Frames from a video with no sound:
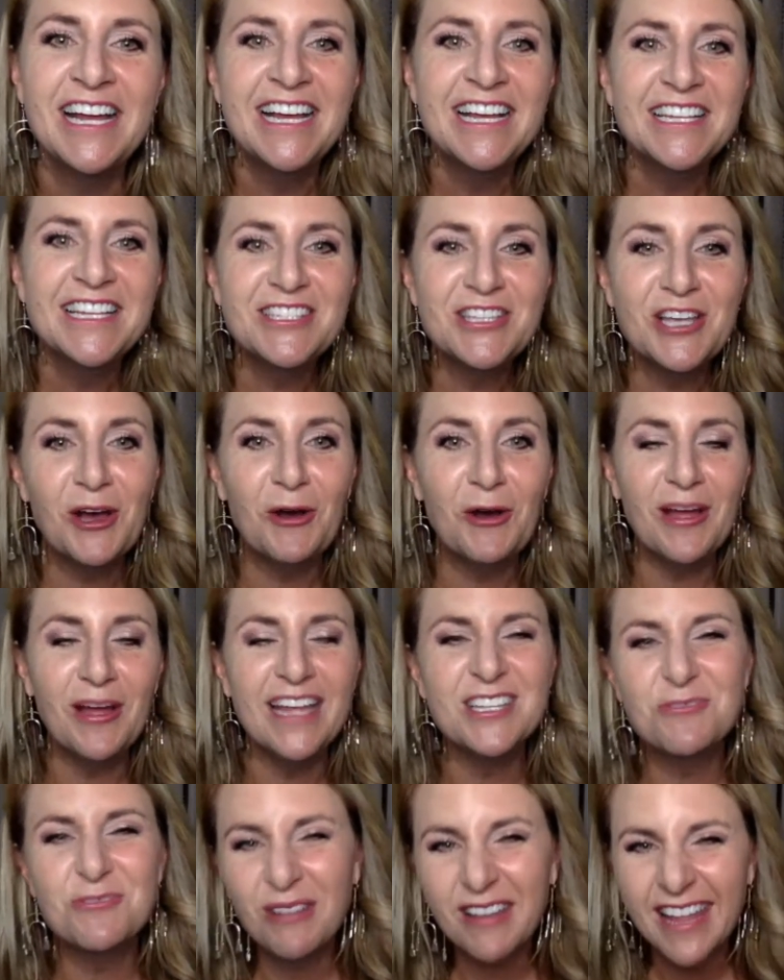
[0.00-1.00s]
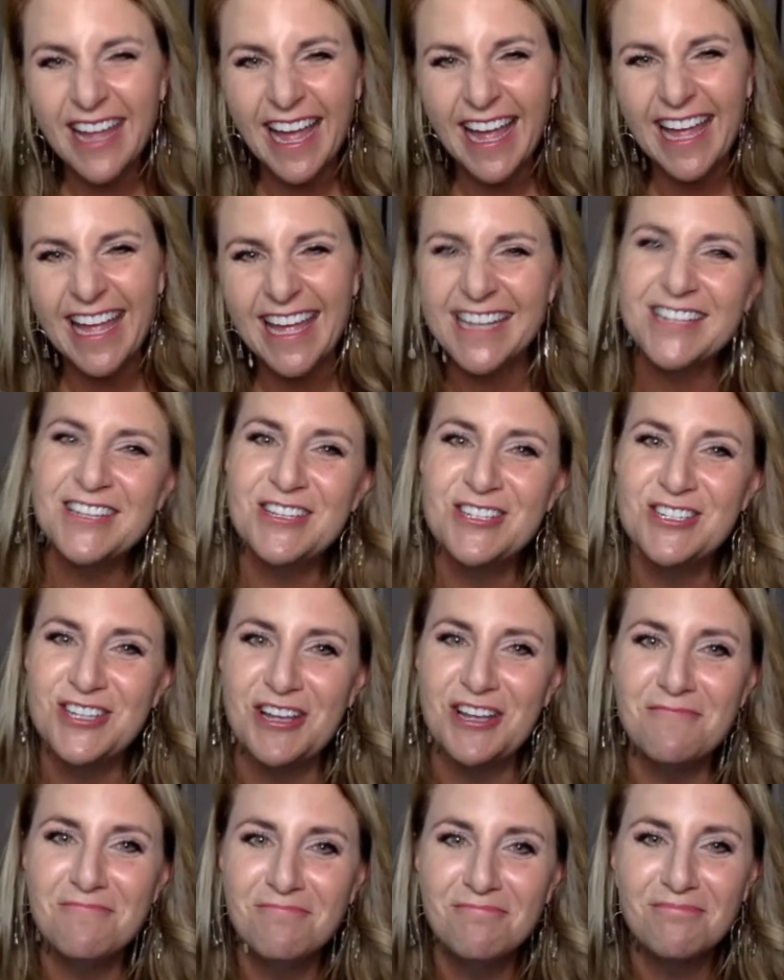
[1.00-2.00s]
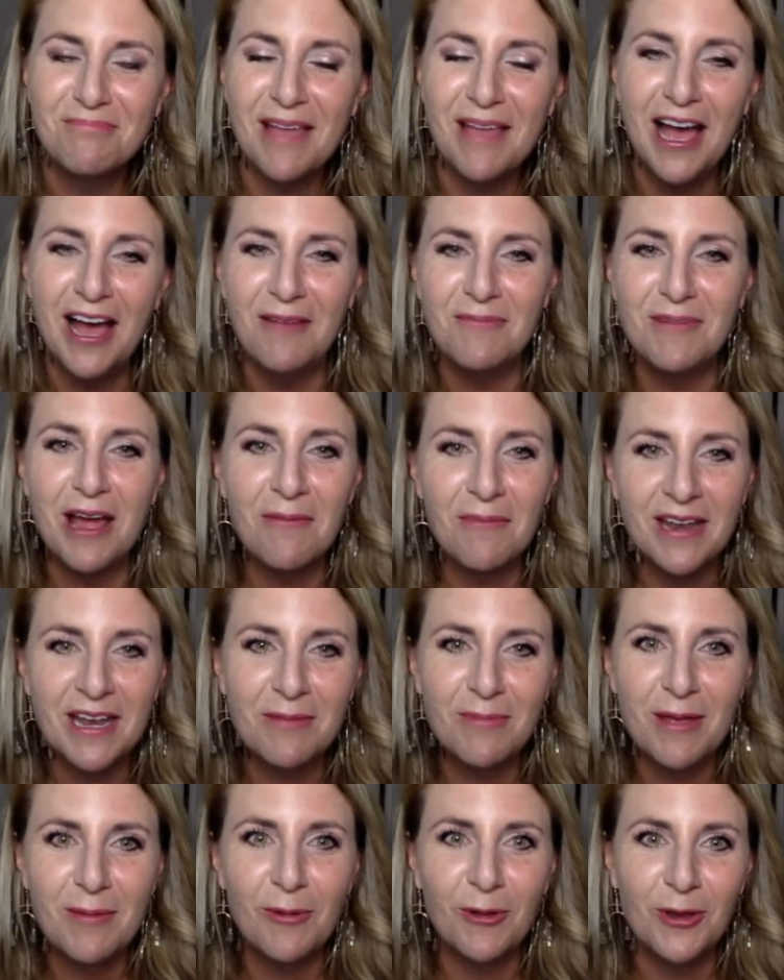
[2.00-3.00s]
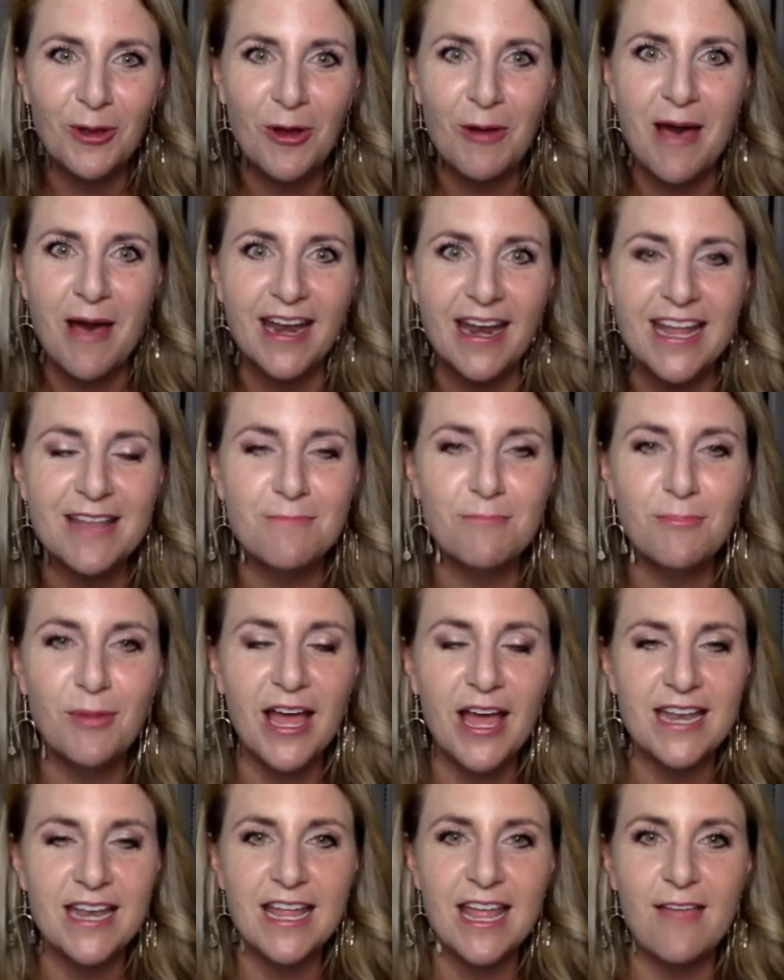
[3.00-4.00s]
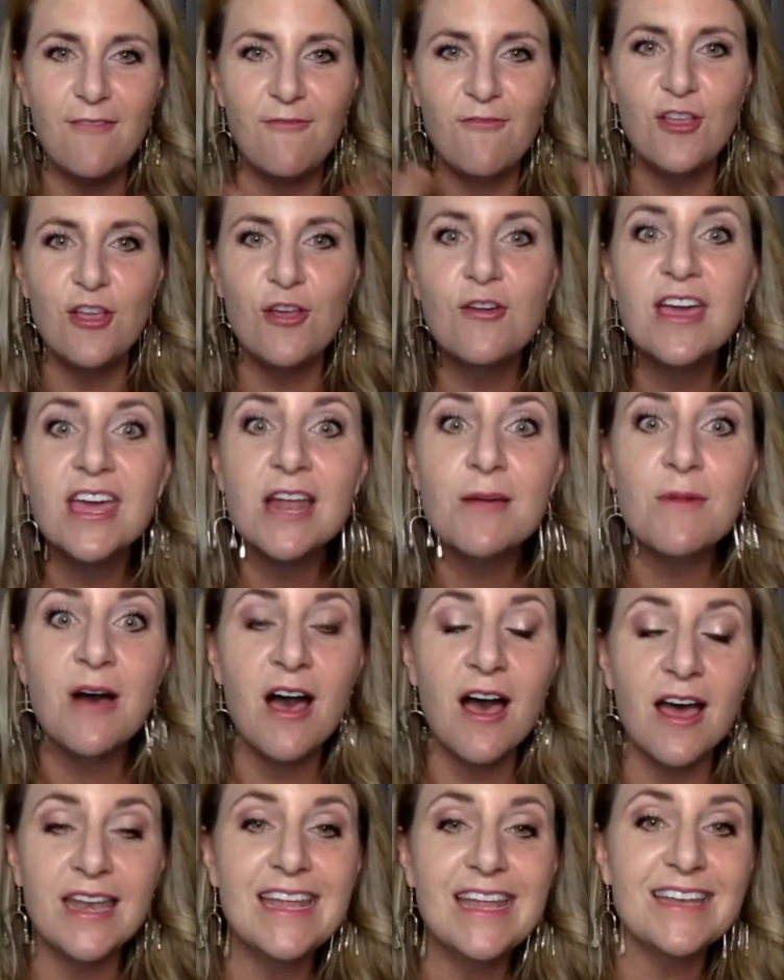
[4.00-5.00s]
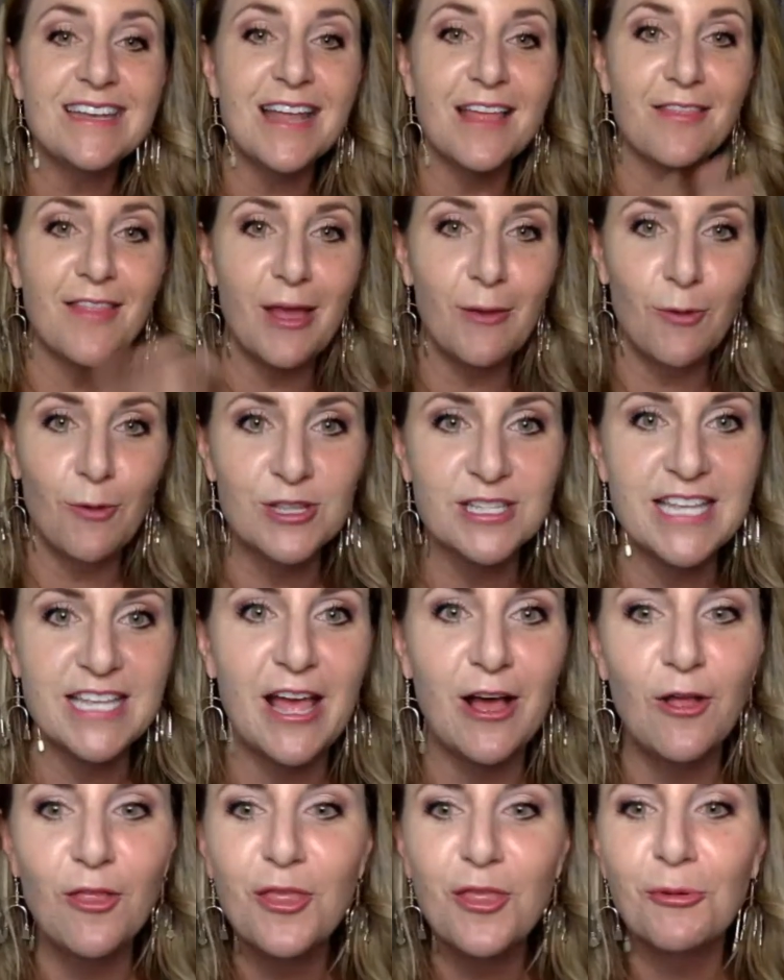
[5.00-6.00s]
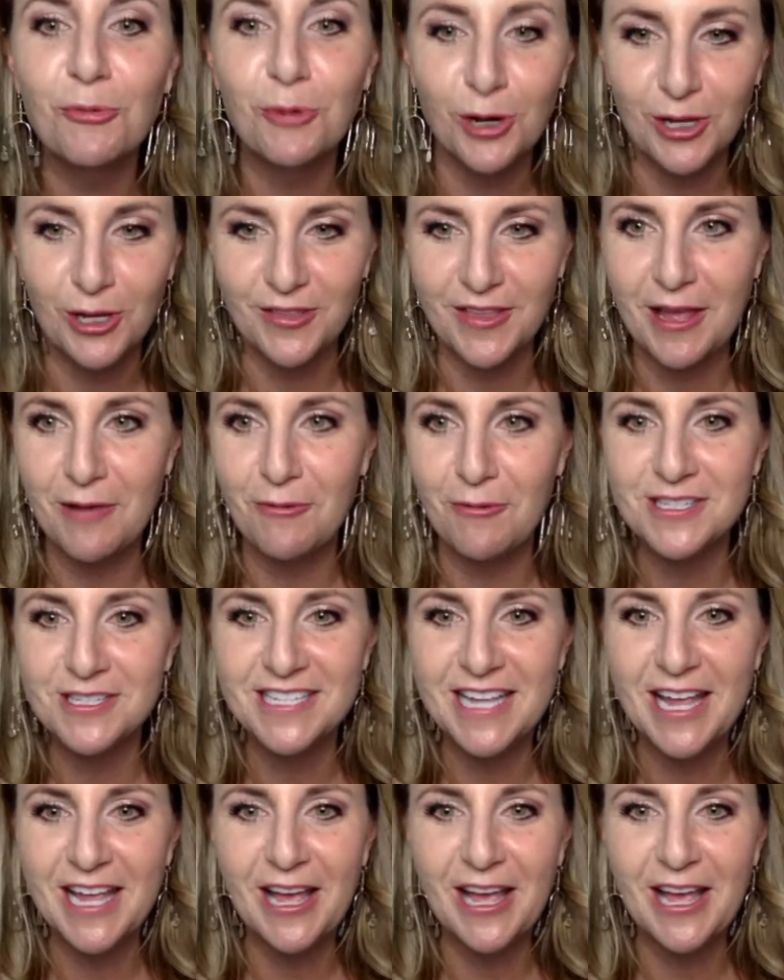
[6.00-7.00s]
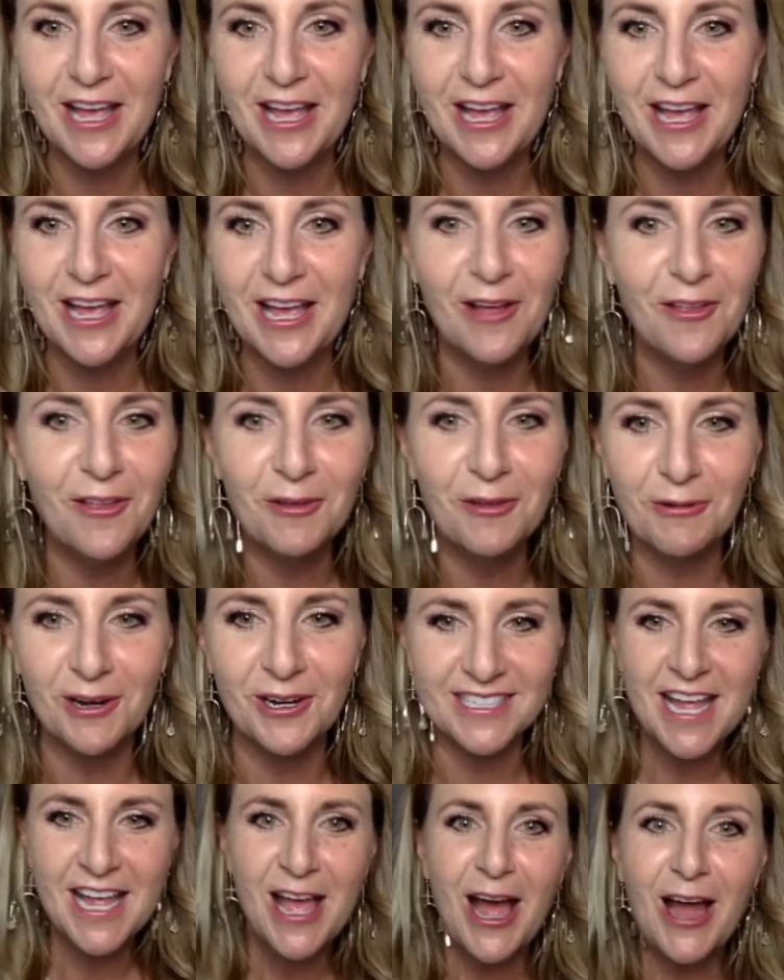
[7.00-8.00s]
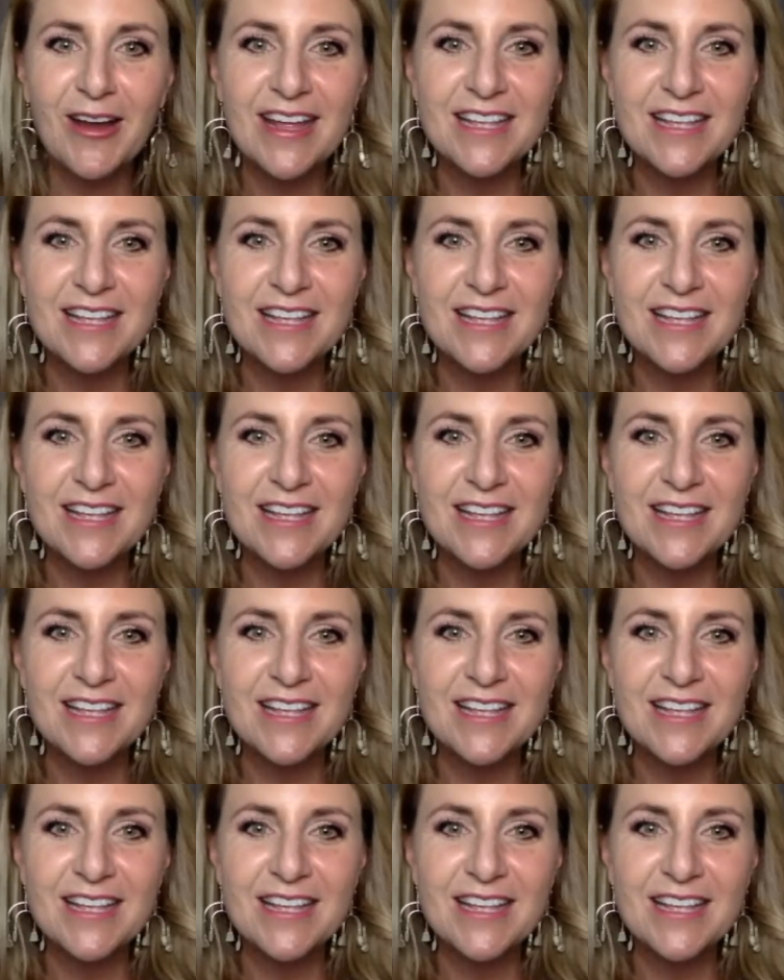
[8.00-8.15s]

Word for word: So it's really a hidden gem. Um, not many people know about it, but if you get them on it, they will tell the world. They will tell the world. All right.